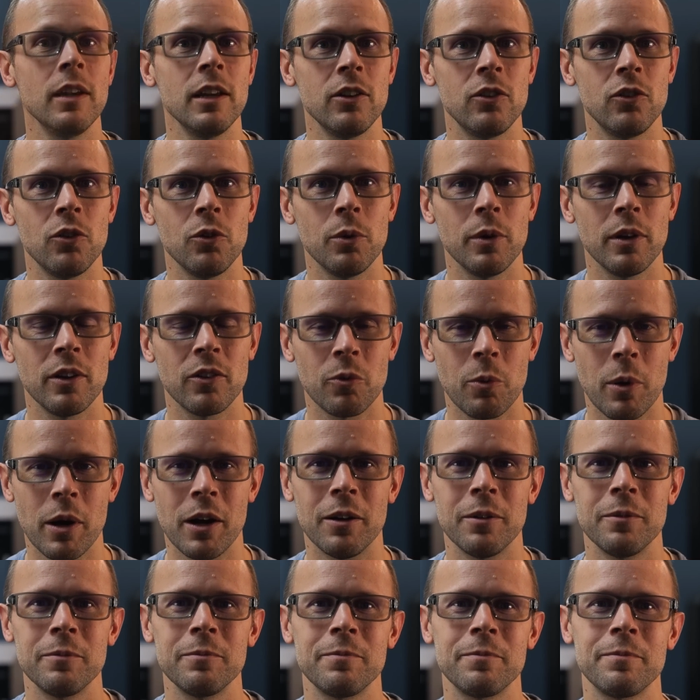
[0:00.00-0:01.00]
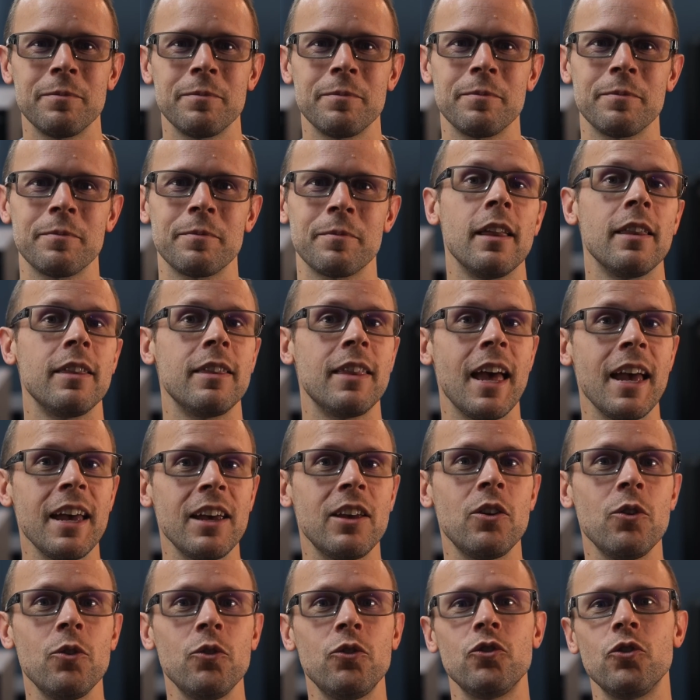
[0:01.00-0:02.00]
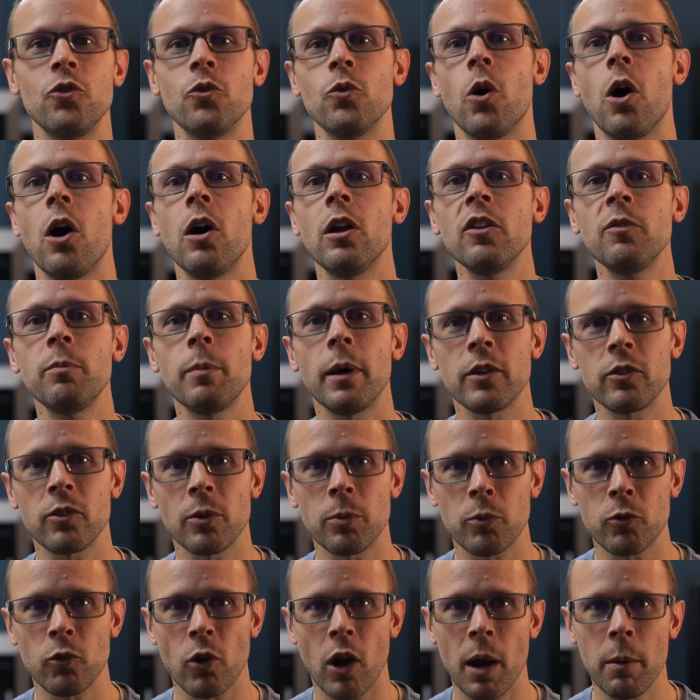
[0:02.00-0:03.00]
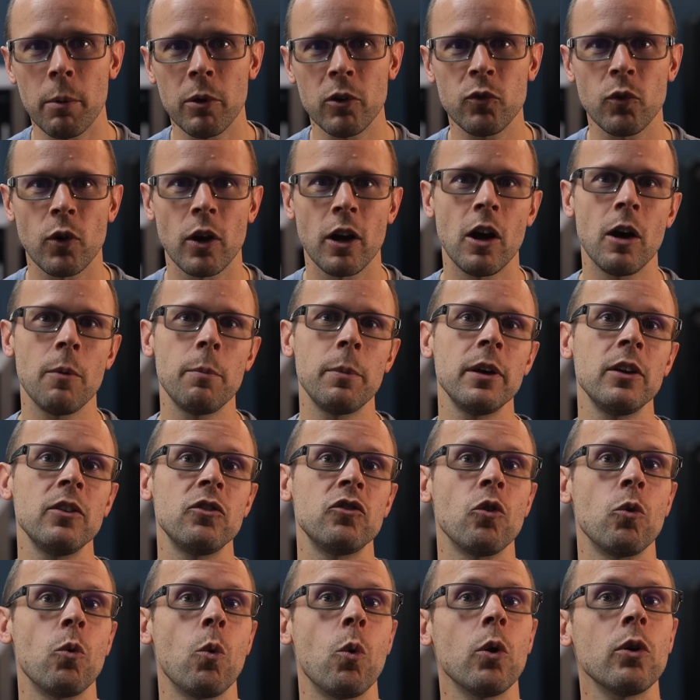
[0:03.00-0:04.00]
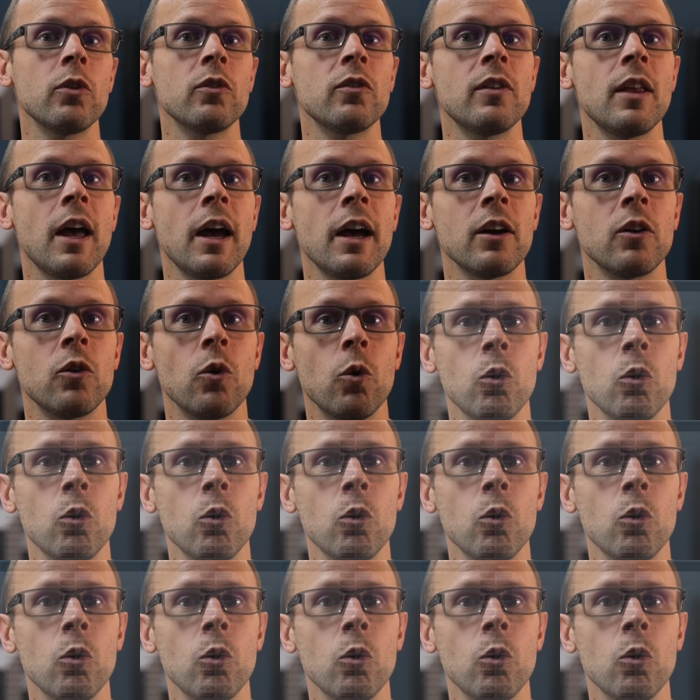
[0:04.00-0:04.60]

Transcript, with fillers: we need to as well. Thank you to all of my subscribers for helping towards that